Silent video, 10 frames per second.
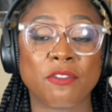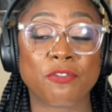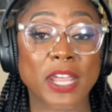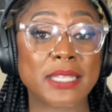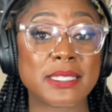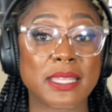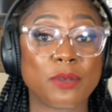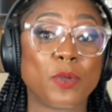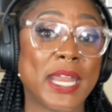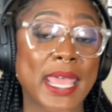France
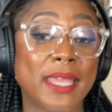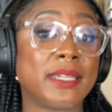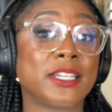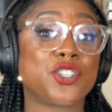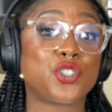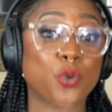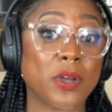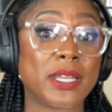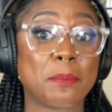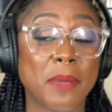then went ahead and
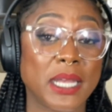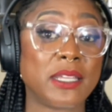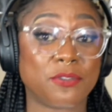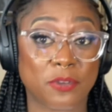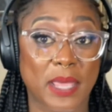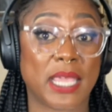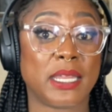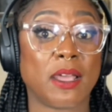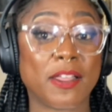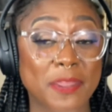extorted money from
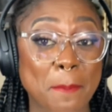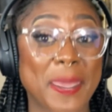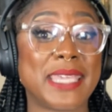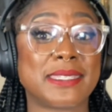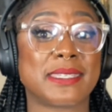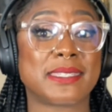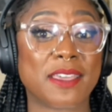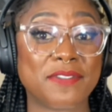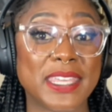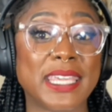Haiti on the basis
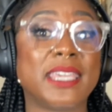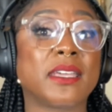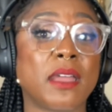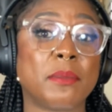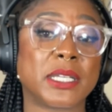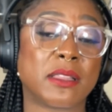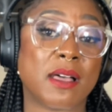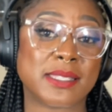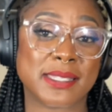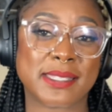of the economic
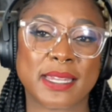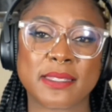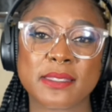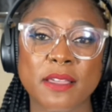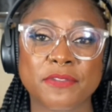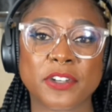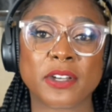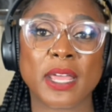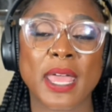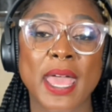losses that it
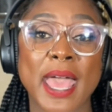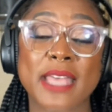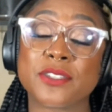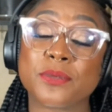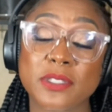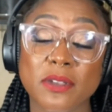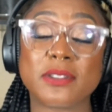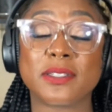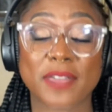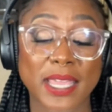suffered as a
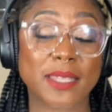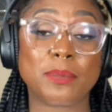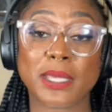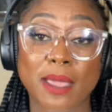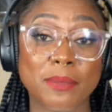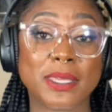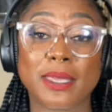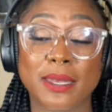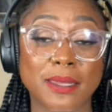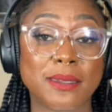result of Haiti becoming
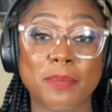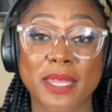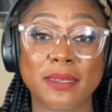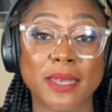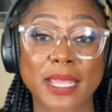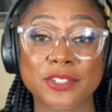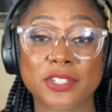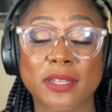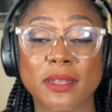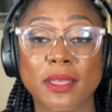an independent
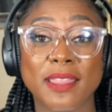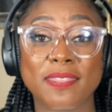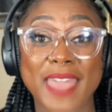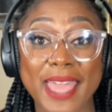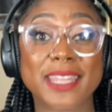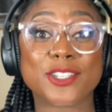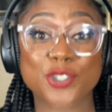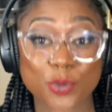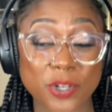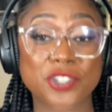nation. That
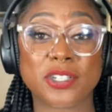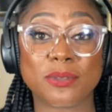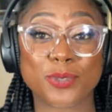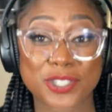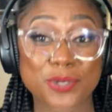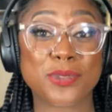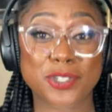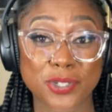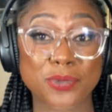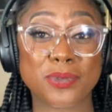extortion was to
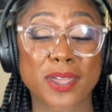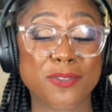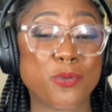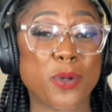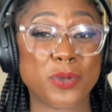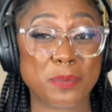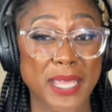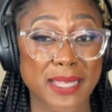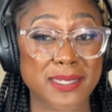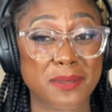the tune of what would
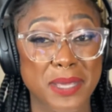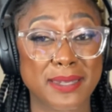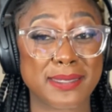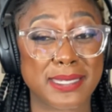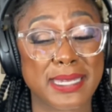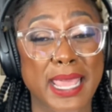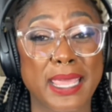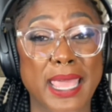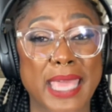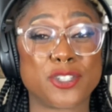be estimated
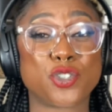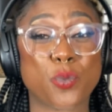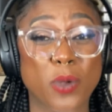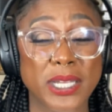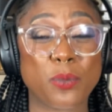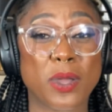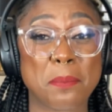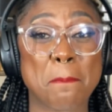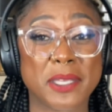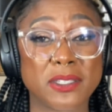today at
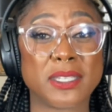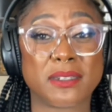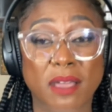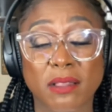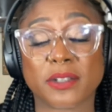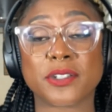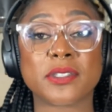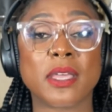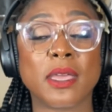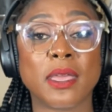$21 billion.
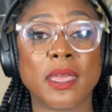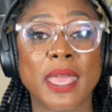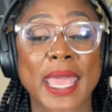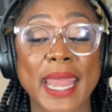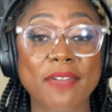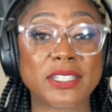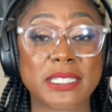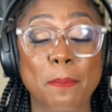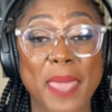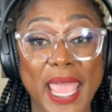And
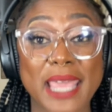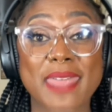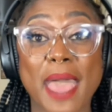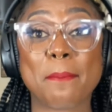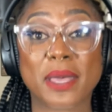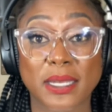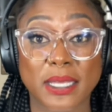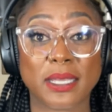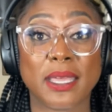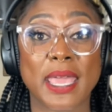having to pay that
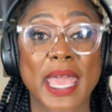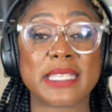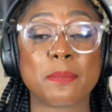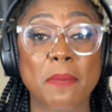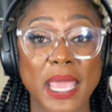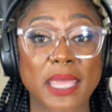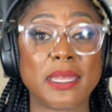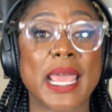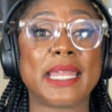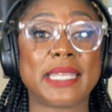money has
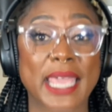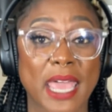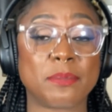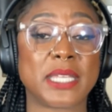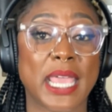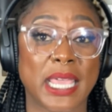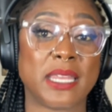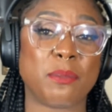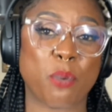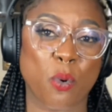made and kept
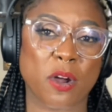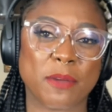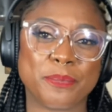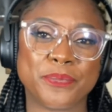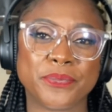Haiti poor.